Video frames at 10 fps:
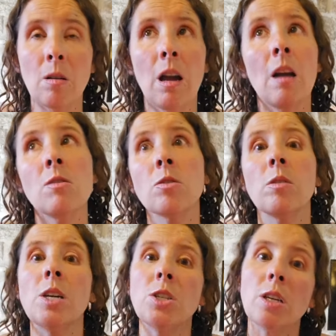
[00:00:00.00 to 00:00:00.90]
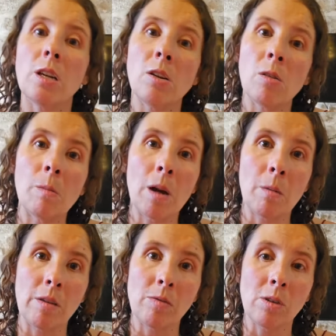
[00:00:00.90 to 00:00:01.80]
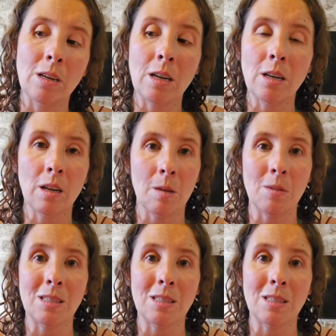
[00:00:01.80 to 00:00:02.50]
Or how is Croatia going to know about my foreign income?